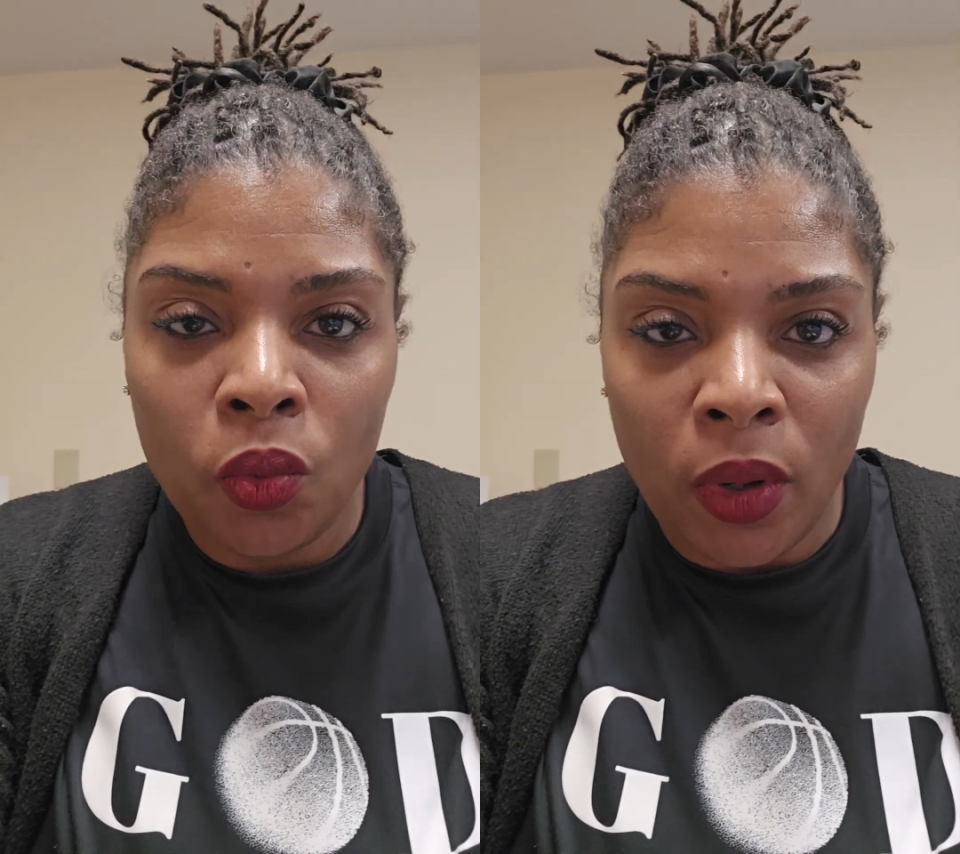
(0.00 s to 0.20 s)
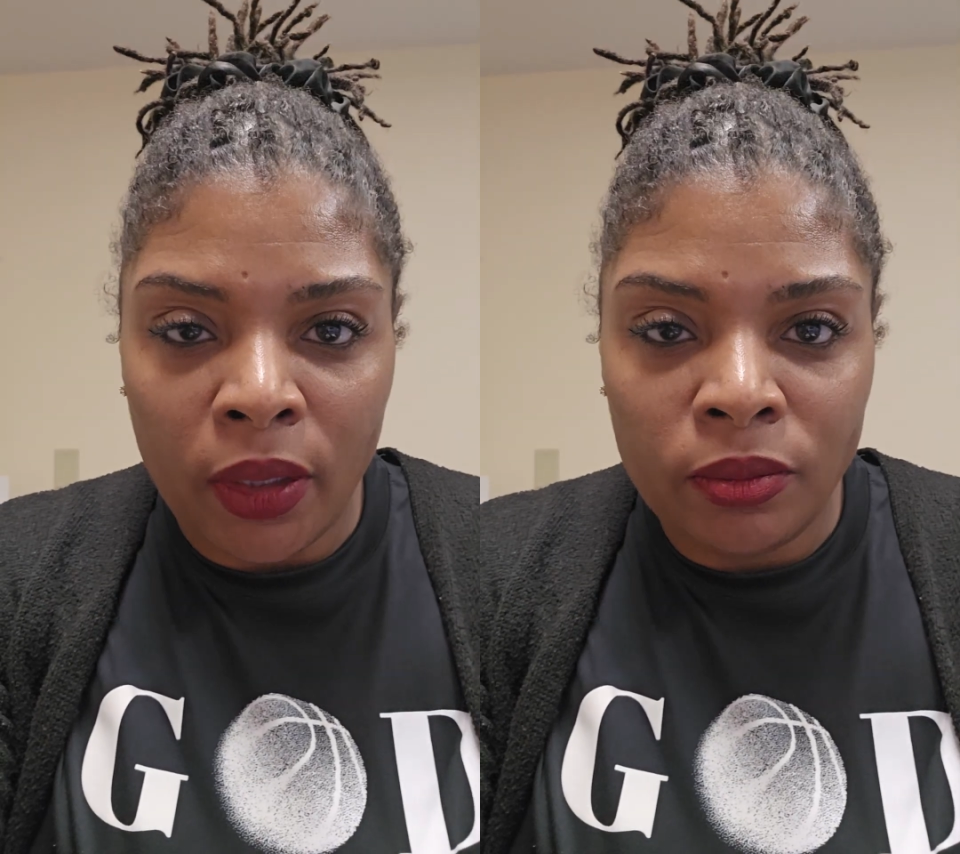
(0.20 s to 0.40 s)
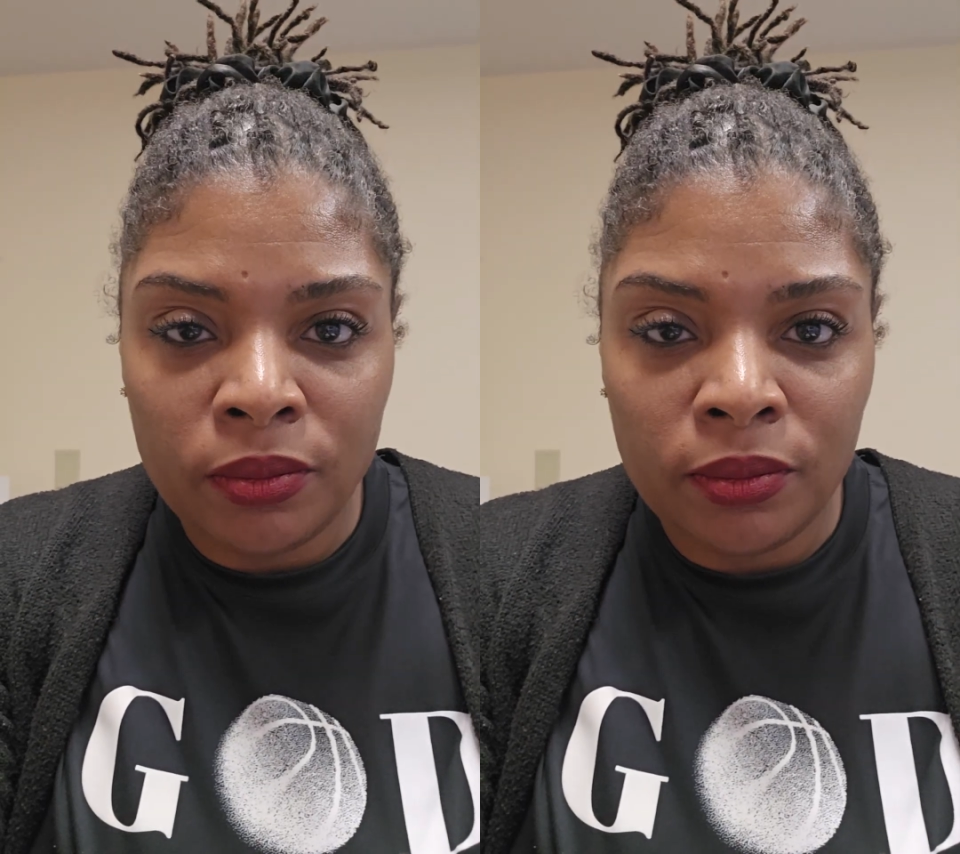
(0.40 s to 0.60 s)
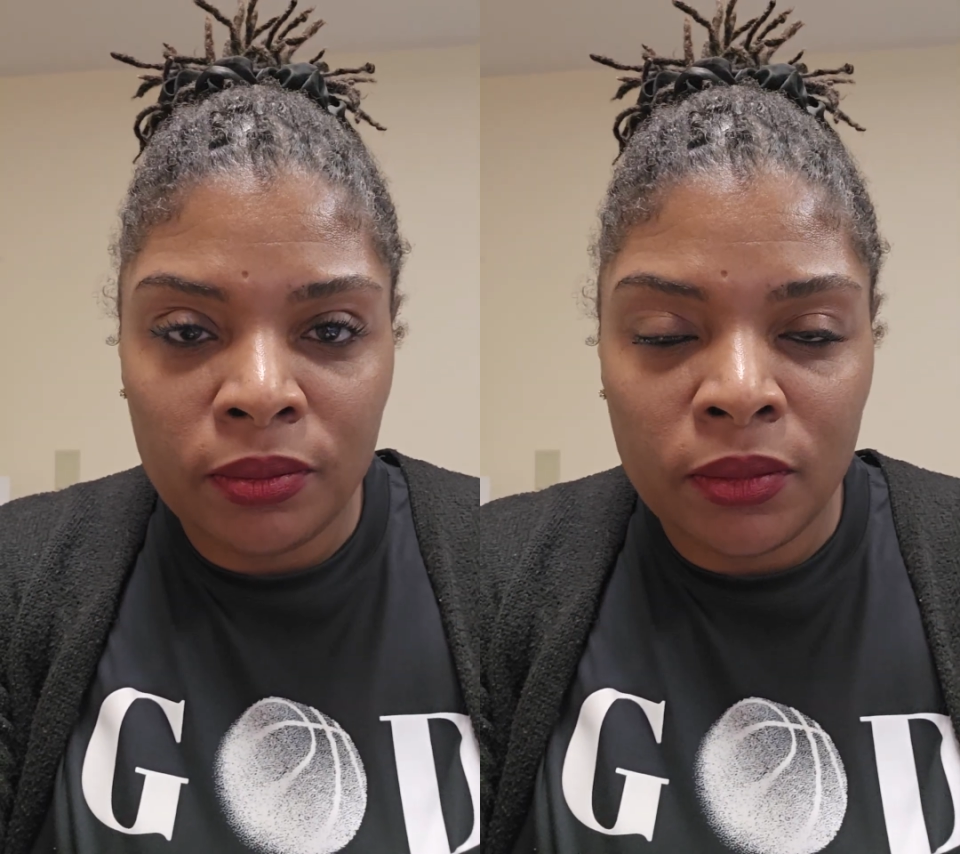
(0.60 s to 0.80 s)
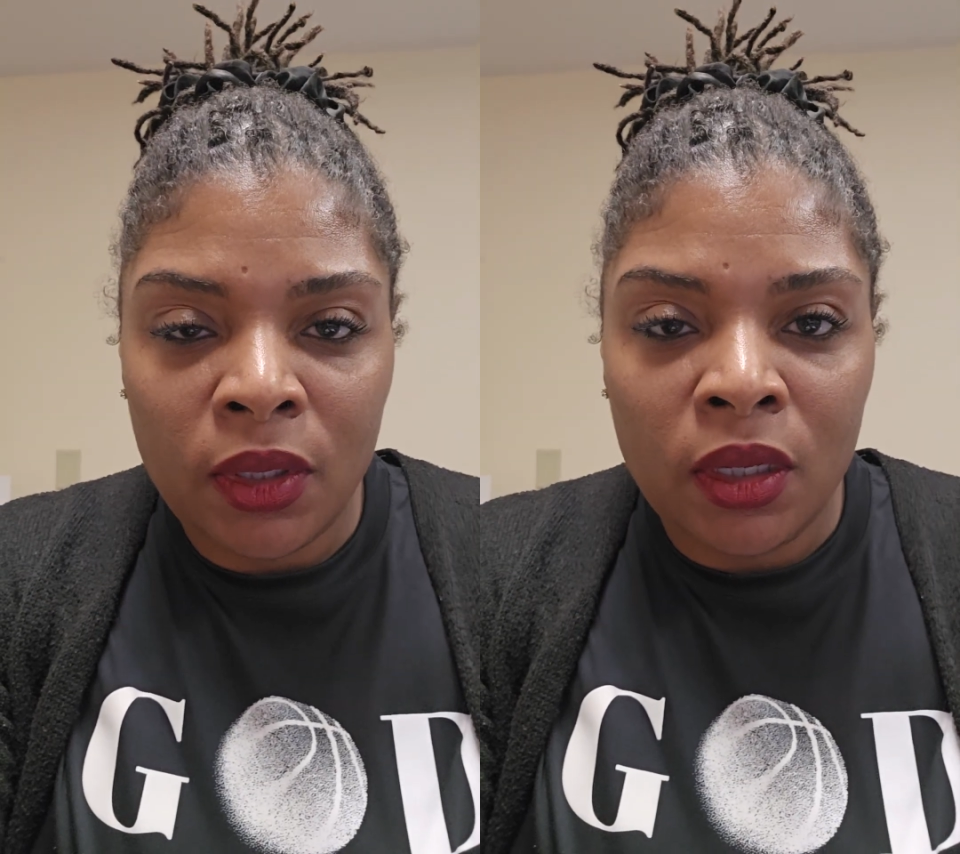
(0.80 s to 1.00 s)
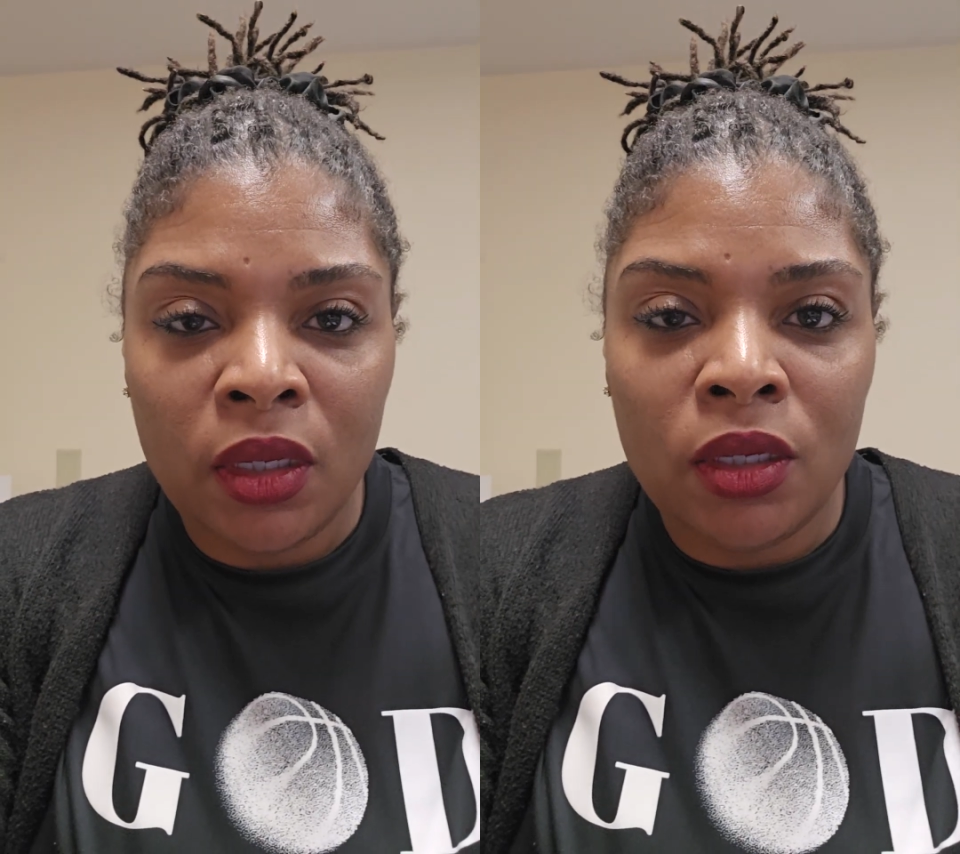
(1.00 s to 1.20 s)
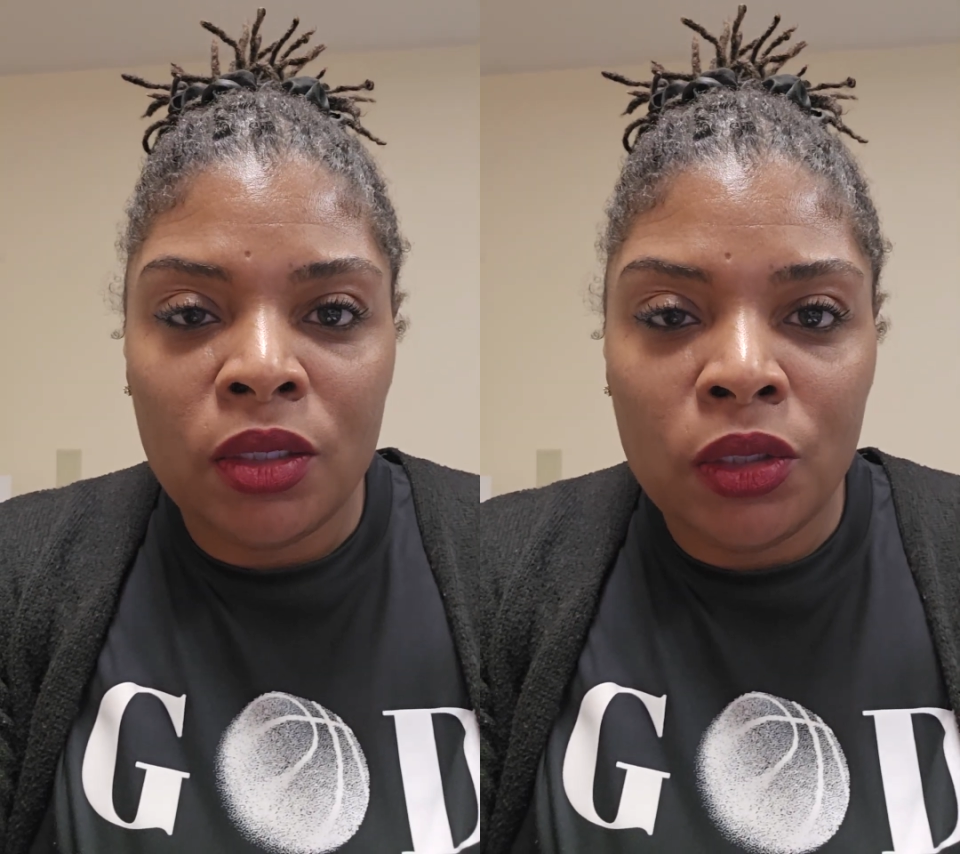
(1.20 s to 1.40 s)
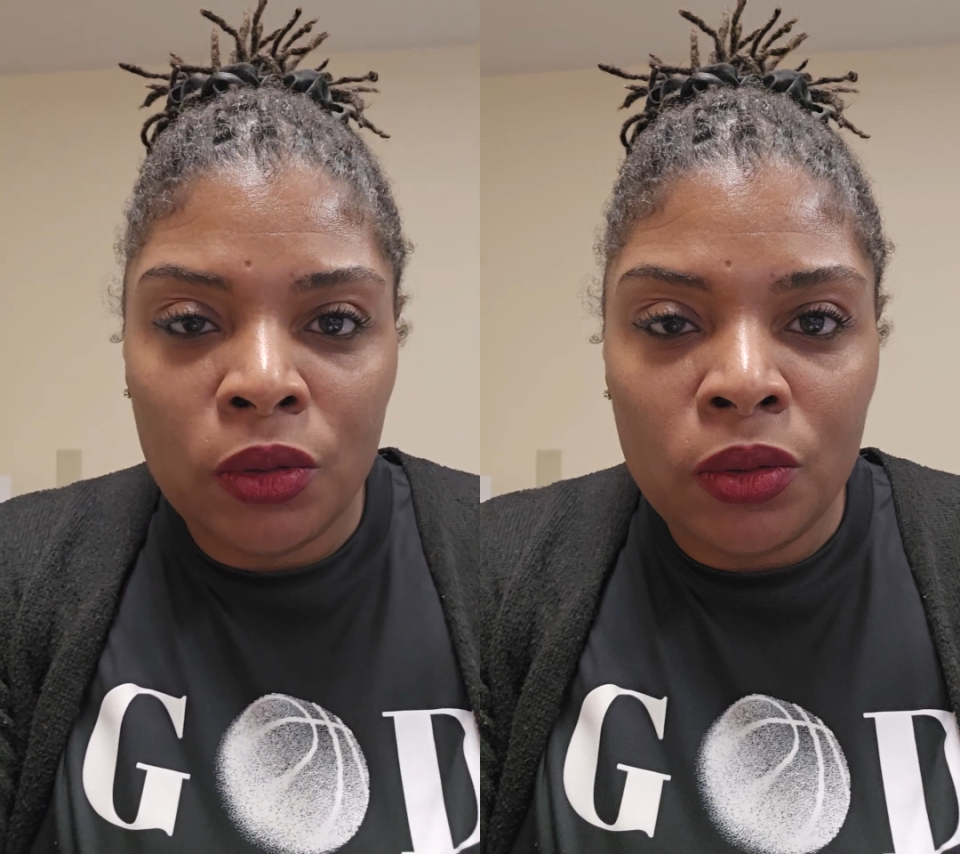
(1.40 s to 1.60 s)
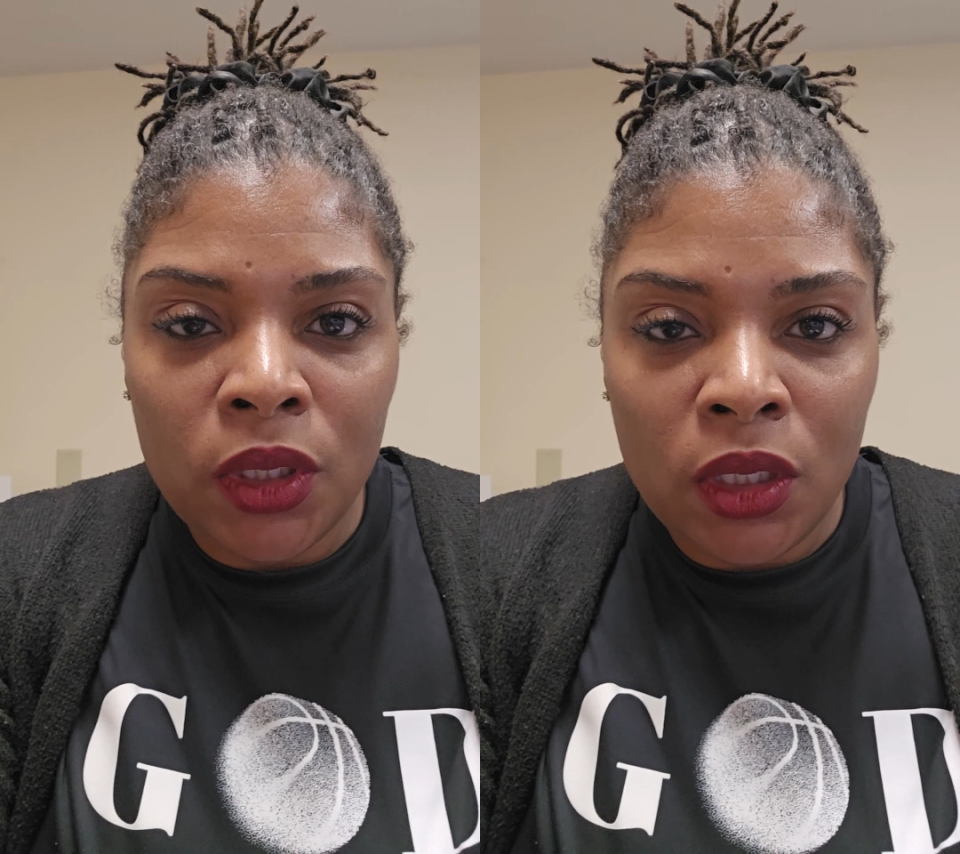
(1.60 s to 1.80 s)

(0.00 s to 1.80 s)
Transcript: 1. You